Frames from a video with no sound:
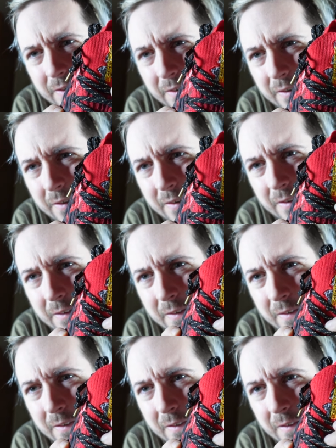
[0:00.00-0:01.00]

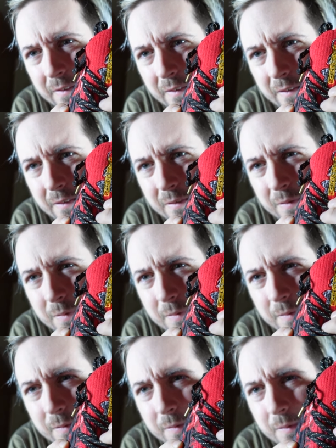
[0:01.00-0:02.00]

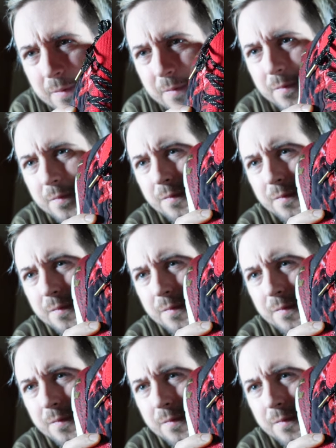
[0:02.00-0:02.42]
Nothing is said.